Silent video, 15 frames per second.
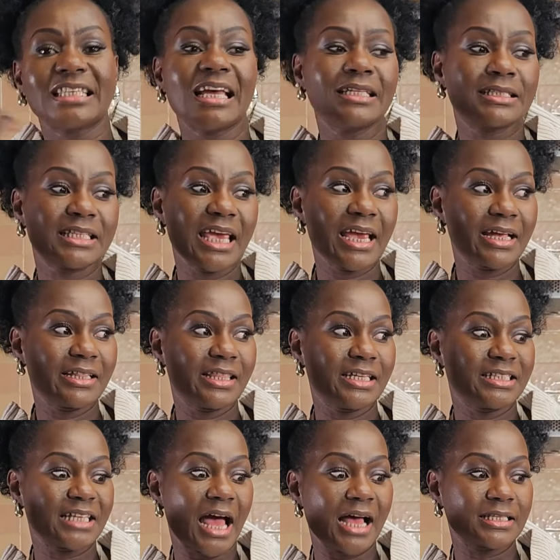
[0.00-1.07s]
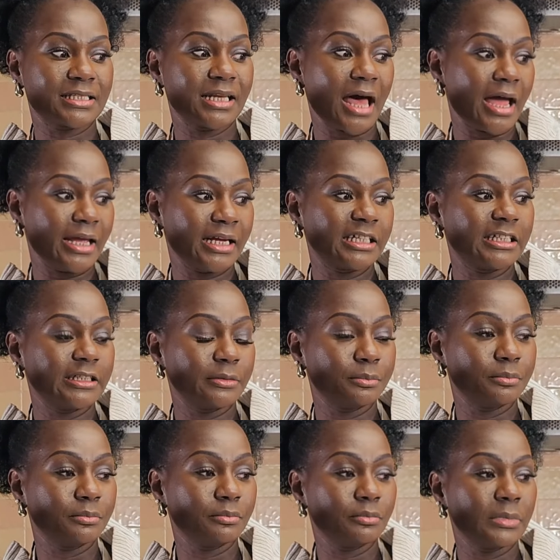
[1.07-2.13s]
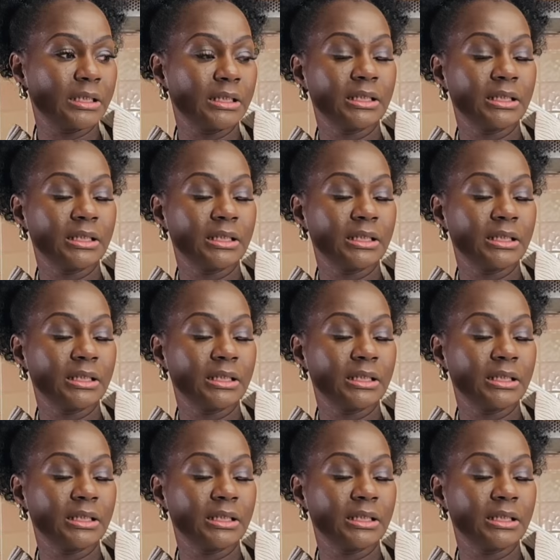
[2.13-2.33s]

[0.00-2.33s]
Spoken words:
and take this as like a